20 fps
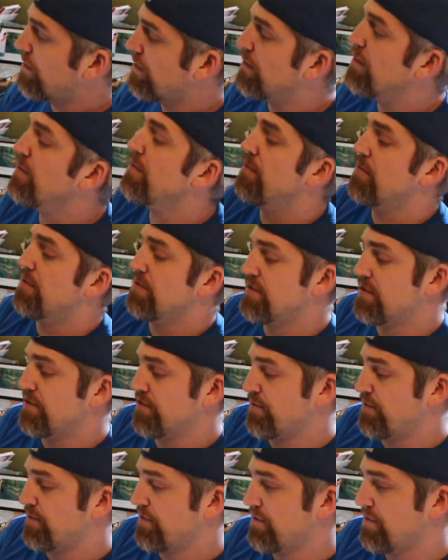Ooh, that's
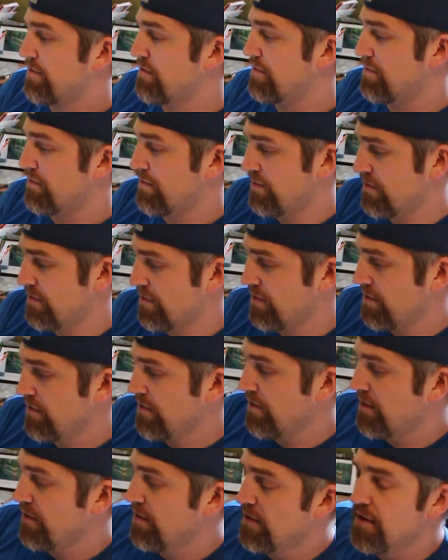actually pretty cool.
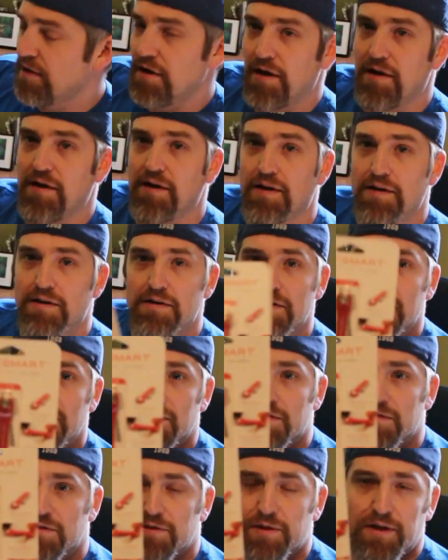Alright,
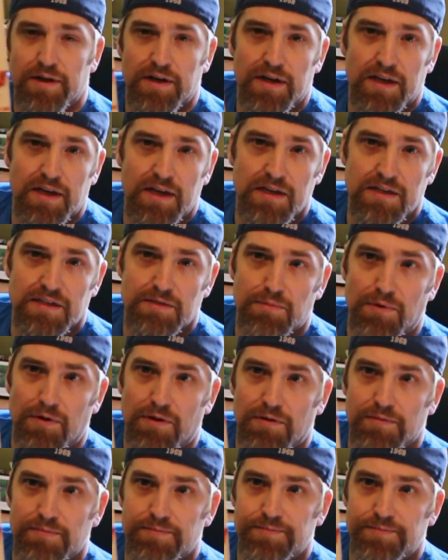so you got a Key Smart.